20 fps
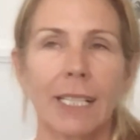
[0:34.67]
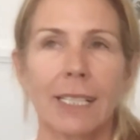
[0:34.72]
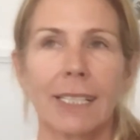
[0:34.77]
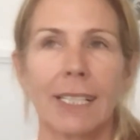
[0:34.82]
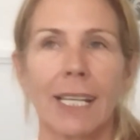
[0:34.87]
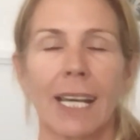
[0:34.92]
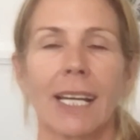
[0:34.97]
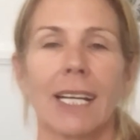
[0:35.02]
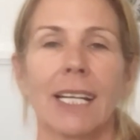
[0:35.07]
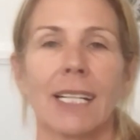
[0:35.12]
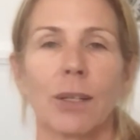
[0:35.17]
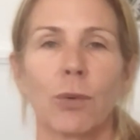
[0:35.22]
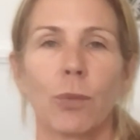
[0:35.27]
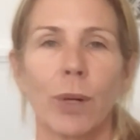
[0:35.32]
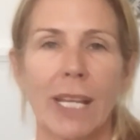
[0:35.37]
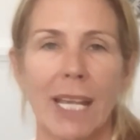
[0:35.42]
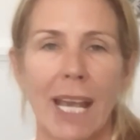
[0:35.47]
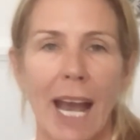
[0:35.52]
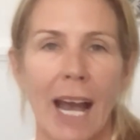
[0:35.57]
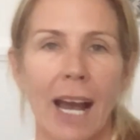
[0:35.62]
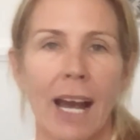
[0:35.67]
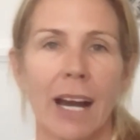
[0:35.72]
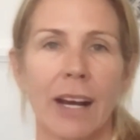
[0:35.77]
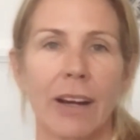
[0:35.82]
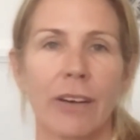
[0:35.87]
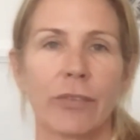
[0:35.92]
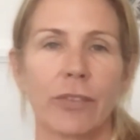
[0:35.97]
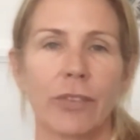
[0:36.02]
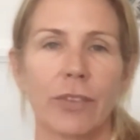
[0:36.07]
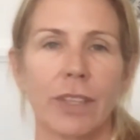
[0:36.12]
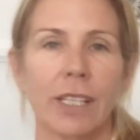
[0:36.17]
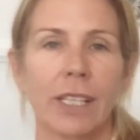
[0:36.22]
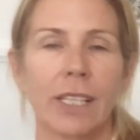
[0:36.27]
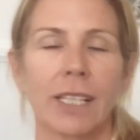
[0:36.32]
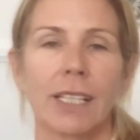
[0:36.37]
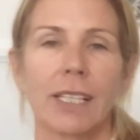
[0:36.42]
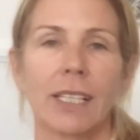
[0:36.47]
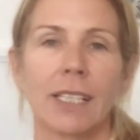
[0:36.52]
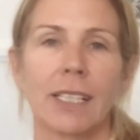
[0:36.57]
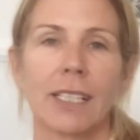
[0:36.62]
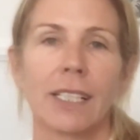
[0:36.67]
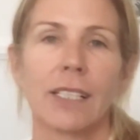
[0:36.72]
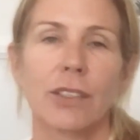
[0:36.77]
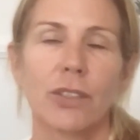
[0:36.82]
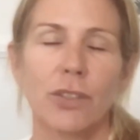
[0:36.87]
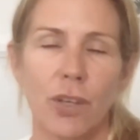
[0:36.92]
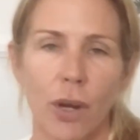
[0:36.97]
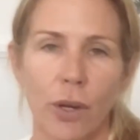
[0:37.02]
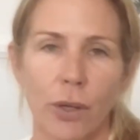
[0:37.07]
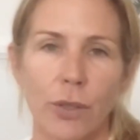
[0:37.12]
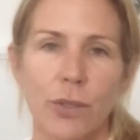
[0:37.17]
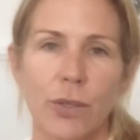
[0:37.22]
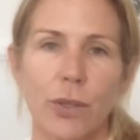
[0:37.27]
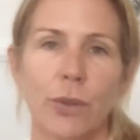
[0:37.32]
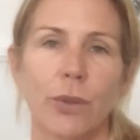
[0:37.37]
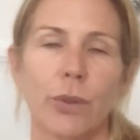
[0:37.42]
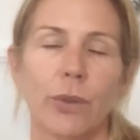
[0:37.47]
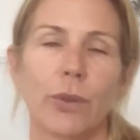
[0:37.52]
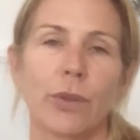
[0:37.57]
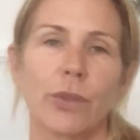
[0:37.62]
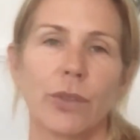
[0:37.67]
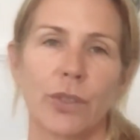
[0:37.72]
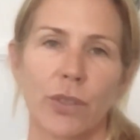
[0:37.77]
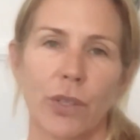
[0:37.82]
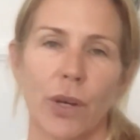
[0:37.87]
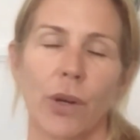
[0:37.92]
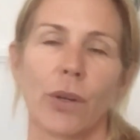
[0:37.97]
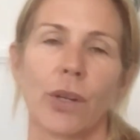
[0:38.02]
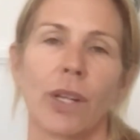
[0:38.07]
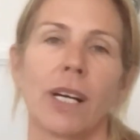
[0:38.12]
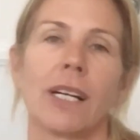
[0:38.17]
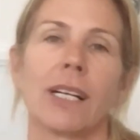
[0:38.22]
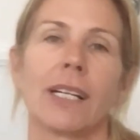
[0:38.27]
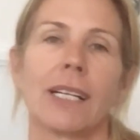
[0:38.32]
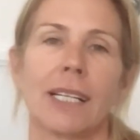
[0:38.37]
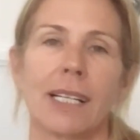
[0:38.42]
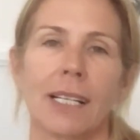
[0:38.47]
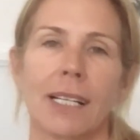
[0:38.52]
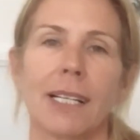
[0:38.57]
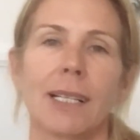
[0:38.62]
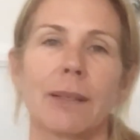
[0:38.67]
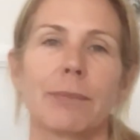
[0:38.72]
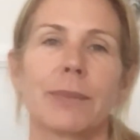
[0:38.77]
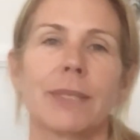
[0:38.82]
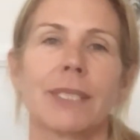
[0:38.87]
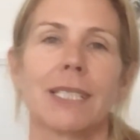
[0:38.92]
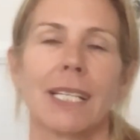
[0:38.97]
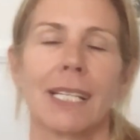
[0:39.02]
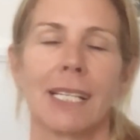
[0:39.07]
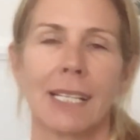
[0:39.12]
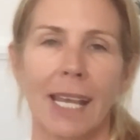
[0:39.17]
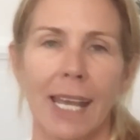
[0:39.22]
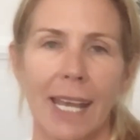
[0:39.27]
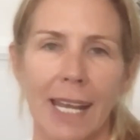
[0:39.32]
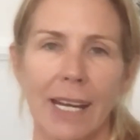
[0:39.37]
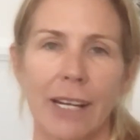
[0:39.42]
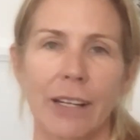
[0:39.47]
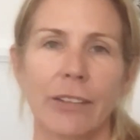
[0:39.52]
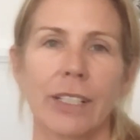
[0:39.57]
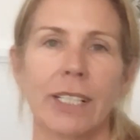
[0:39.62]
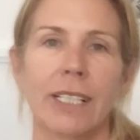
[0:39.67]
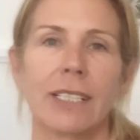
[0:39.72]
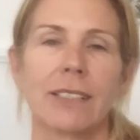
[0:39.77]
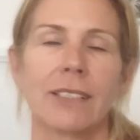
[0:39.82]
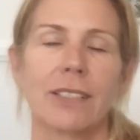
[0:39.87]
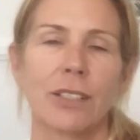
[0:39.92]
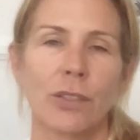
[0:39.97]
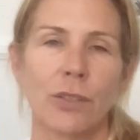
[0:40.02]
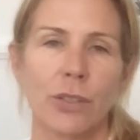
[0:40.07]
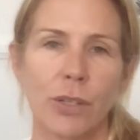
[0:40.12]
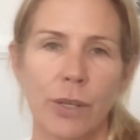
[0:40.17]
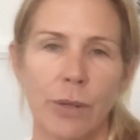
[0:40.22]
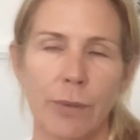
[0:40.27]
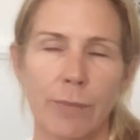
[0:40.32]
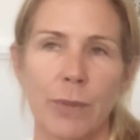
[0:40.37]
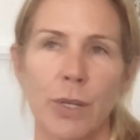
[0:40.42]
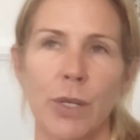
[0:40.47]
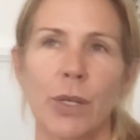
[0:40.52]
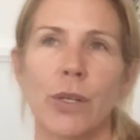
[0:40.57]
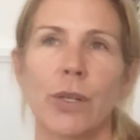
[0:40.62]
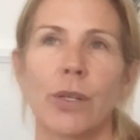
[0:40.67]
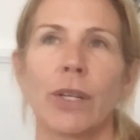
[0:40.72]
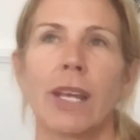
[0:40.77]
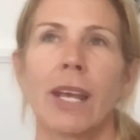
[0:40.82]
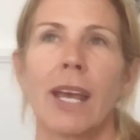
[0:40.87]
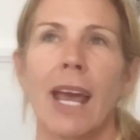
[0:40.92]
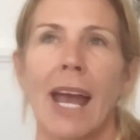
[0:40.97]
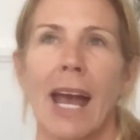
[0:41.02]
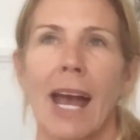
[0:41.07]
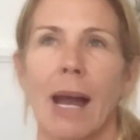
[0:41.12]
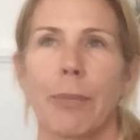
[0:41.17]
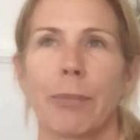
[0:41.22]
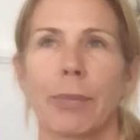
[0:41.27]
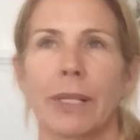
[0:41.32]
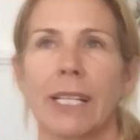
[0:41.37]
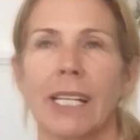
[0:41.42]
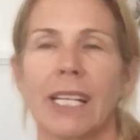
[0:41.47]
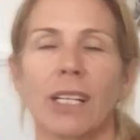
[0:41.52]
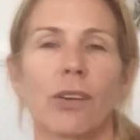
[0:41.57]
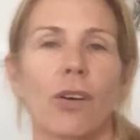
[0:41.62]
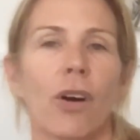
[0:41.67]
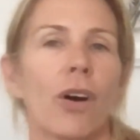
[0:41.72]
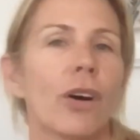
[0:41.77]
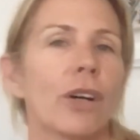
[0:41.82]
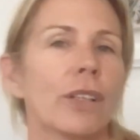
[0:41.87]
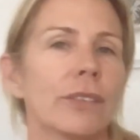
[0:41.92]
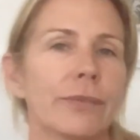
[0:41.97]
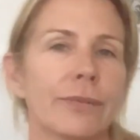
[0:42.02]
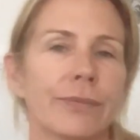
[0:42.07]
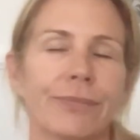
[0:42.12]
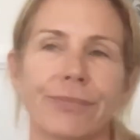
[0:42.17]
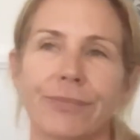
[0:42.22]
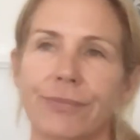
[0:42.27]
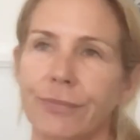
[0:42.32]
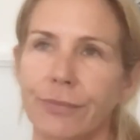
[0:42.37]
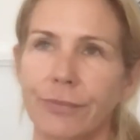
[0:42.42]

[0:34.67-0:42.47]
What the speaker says: Yeah, we have the total solar eclipse in Aries, the new moon happening on